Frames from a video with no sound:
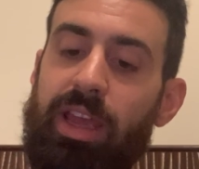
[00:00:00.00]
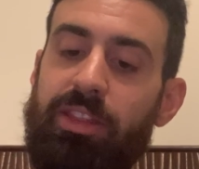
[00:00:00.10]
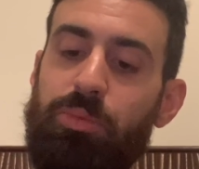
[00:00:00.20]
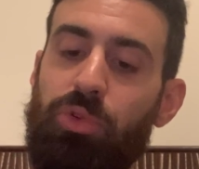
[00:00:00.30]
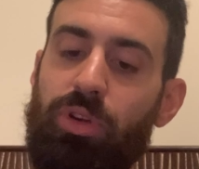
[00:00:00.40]

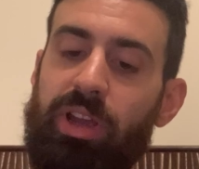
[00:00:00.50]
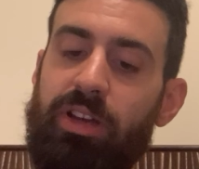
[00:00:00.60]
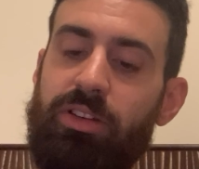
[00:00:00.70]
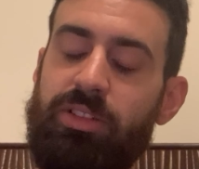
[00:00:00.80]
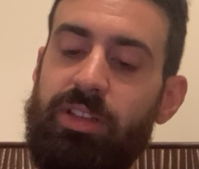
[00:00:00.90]
and the more
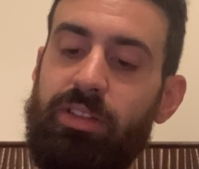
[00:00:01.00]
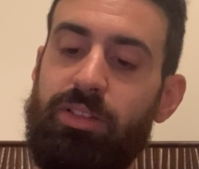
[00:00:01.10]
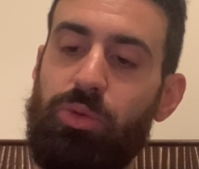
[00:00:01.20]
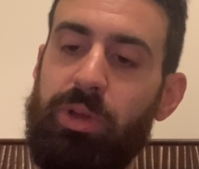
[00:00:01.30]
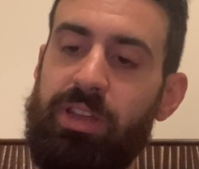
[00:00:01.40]
energy
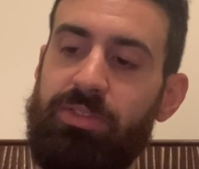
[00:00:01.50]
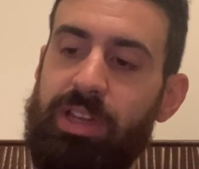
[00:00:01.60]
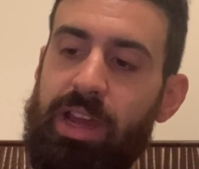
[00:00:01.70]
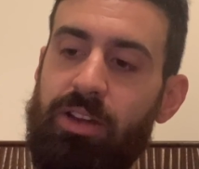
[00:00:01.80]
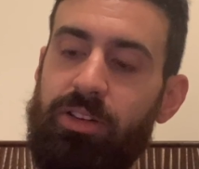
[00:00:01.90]
the wave
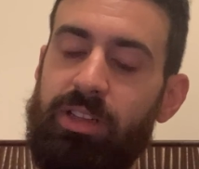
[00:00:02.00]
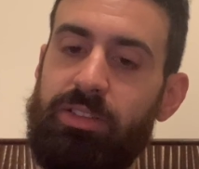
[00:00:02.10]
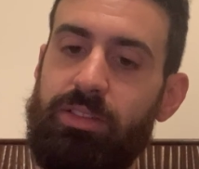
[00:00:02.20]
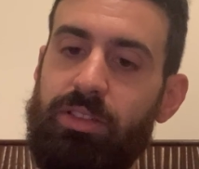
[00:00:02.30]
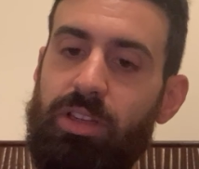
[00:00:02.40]
carries.